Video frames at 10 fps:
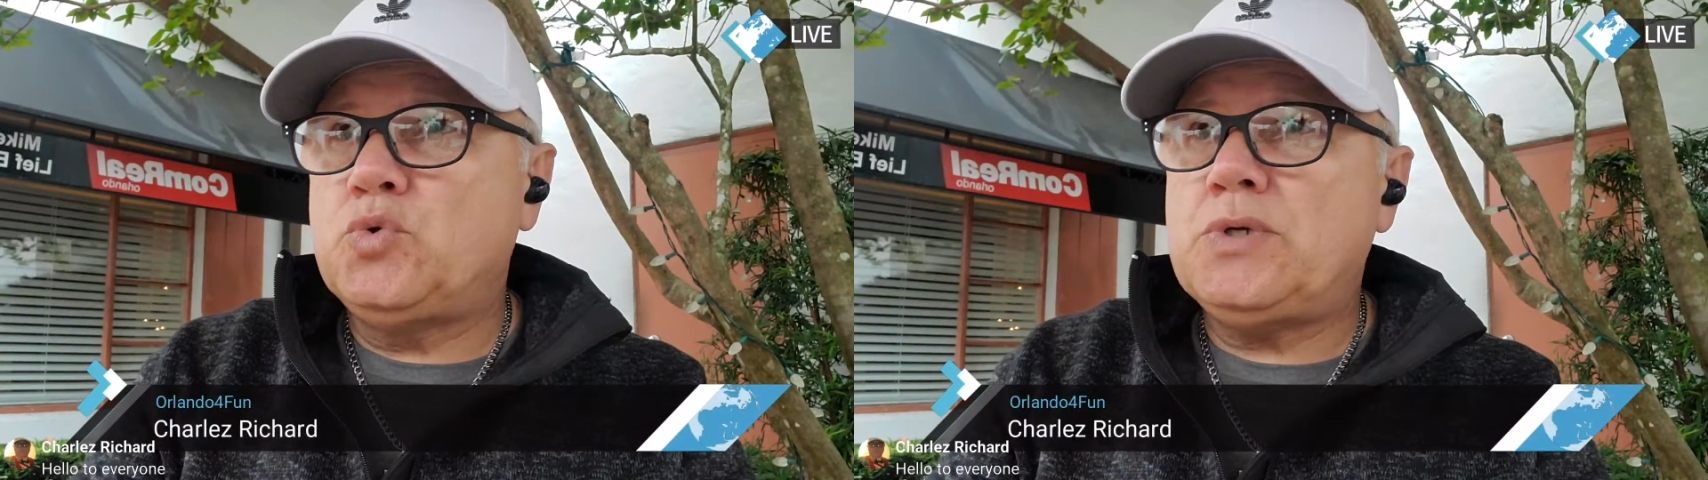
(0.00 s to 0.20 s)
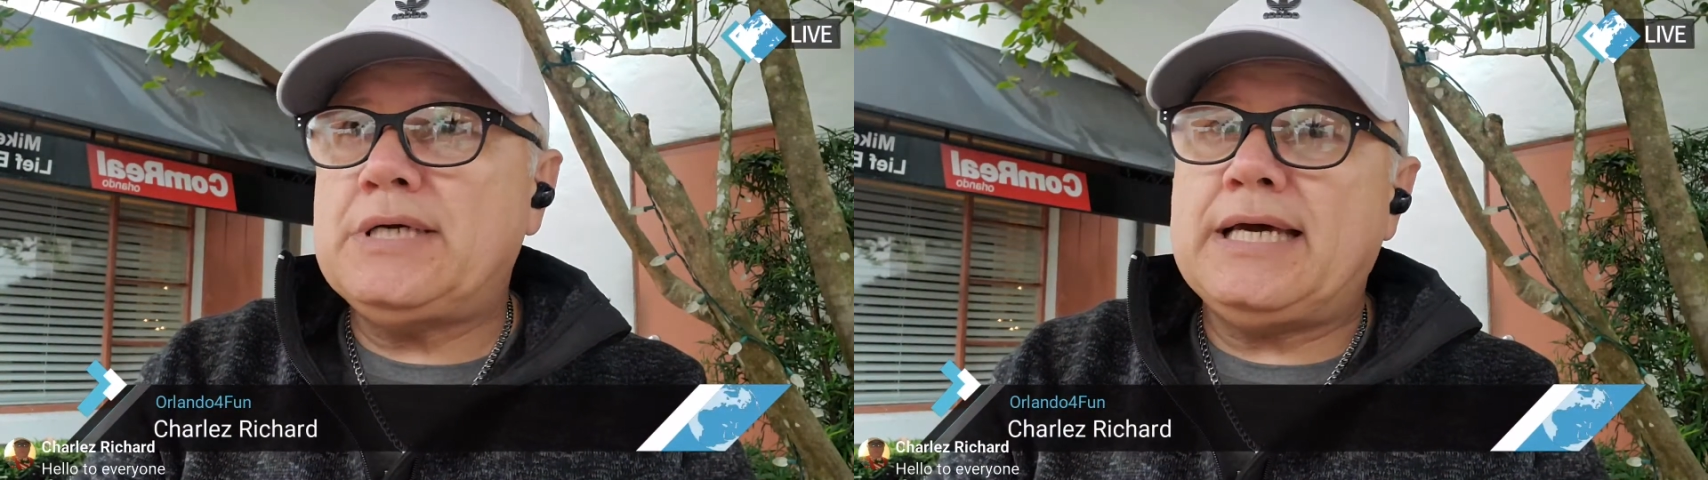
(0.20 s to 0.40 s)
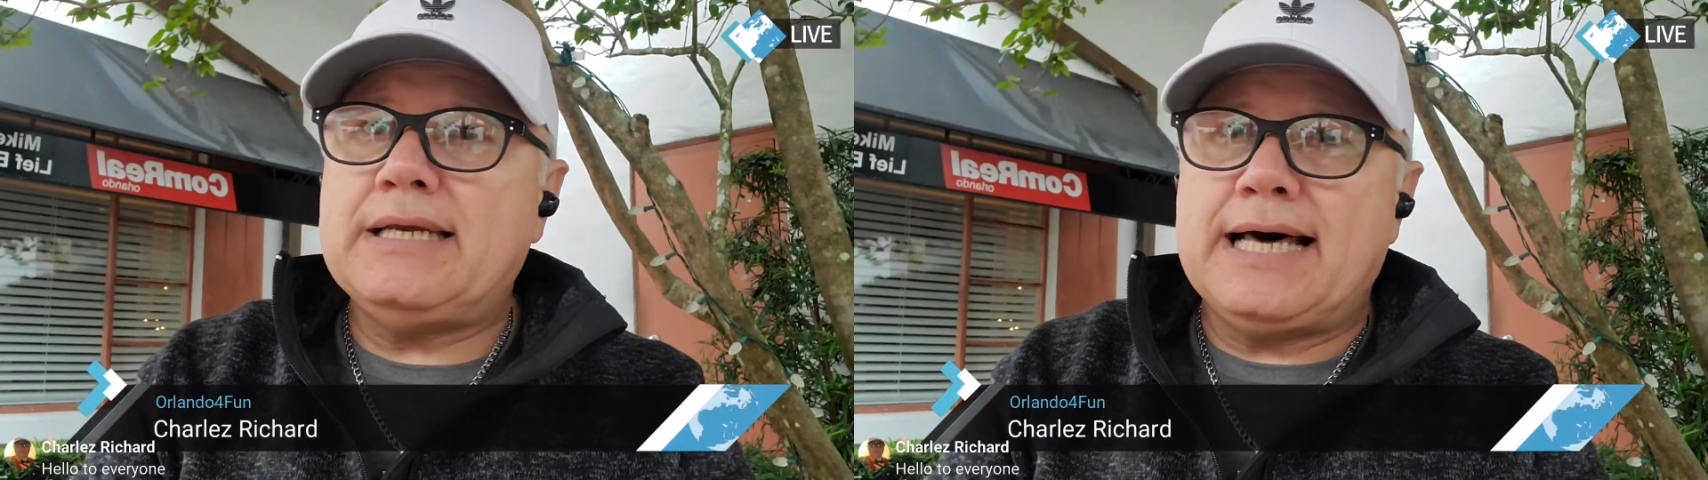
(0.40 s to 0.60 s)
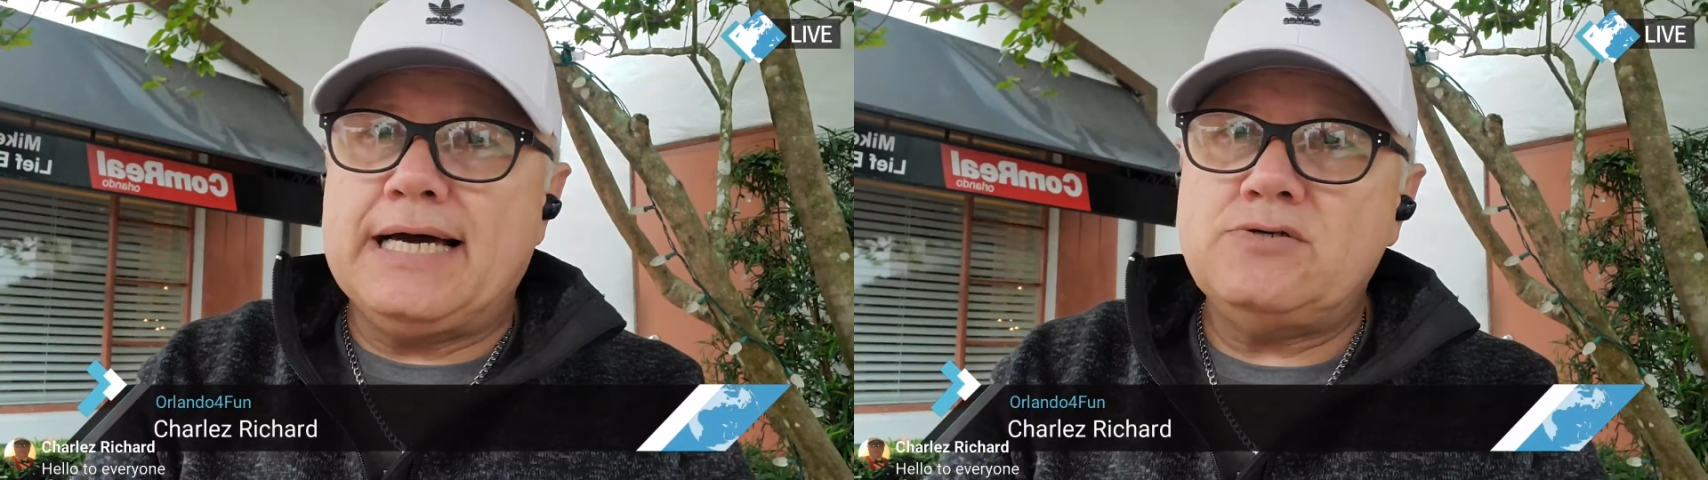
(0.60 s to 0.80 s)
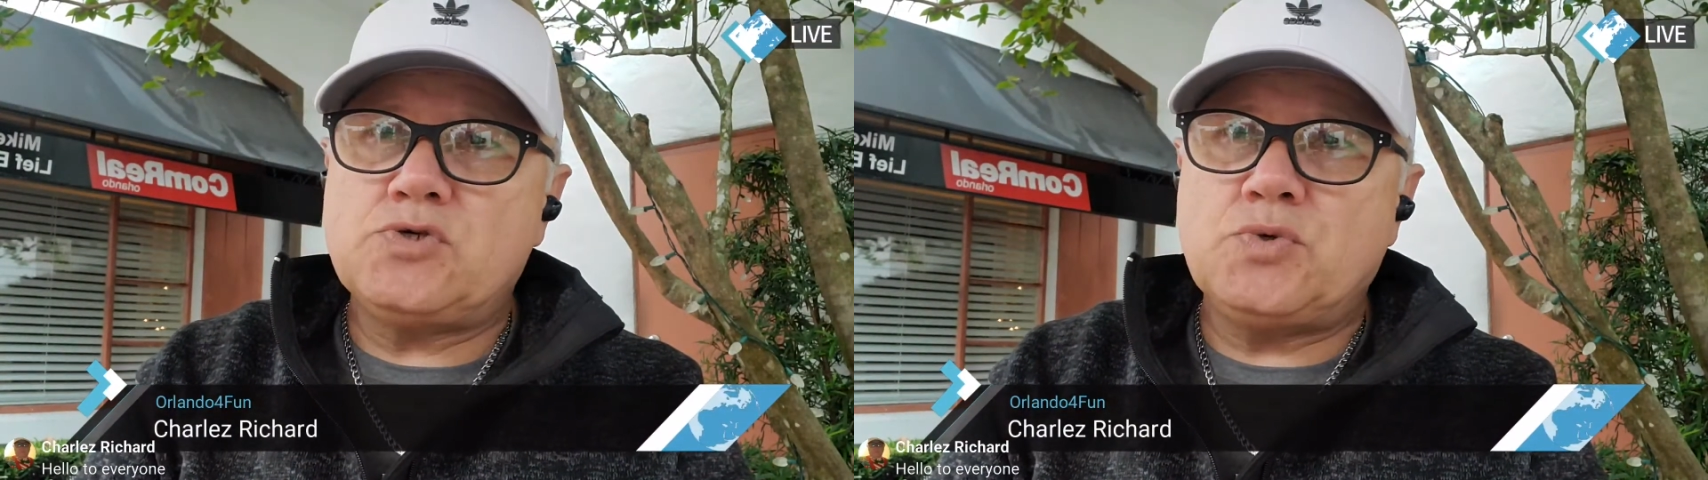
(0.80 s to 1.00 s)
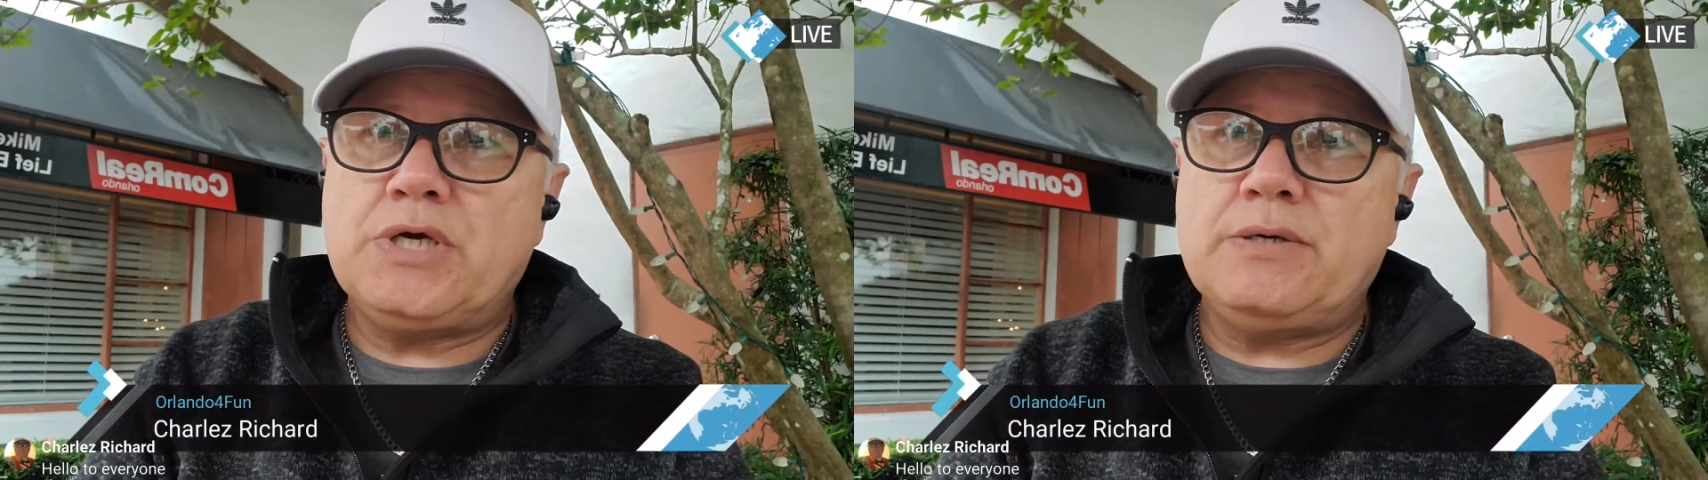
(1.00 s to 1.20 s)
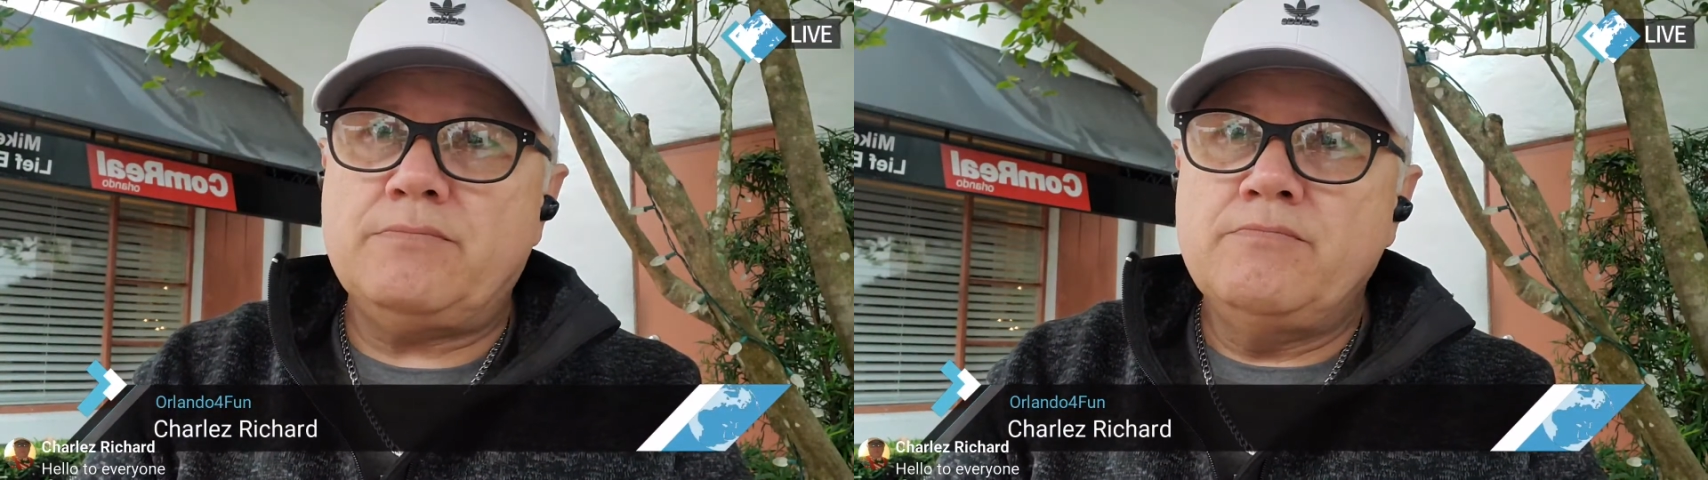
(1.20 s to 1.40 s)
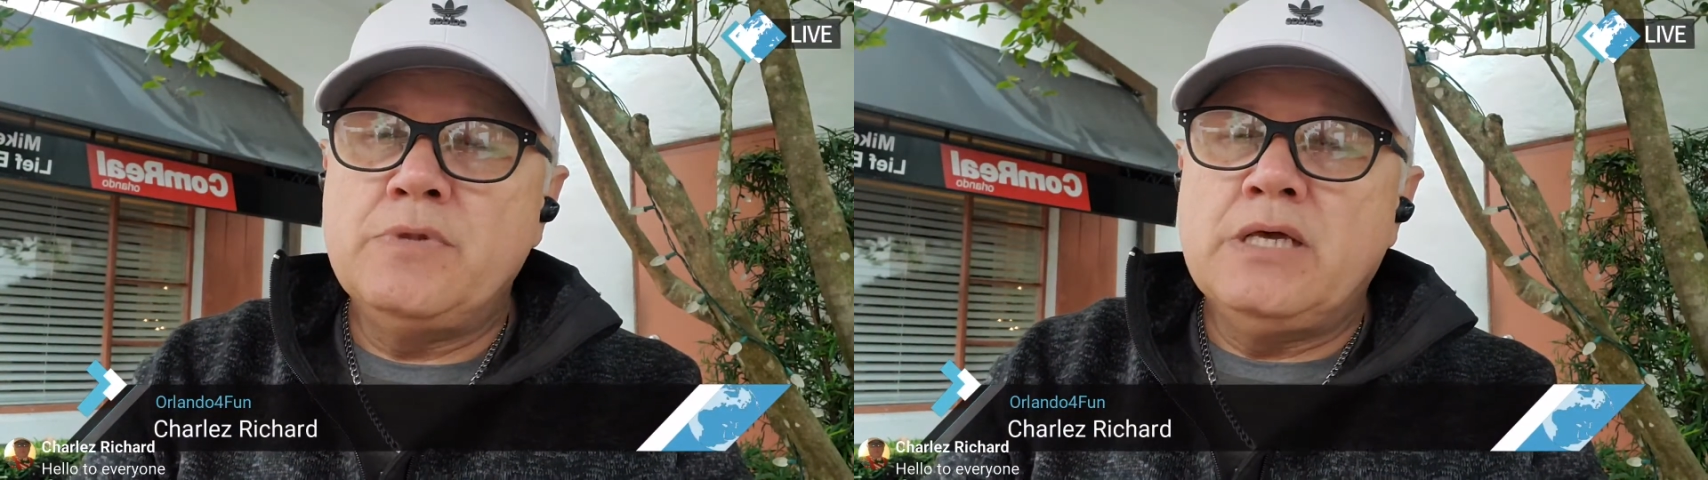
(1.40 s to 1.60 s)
doing a live stream,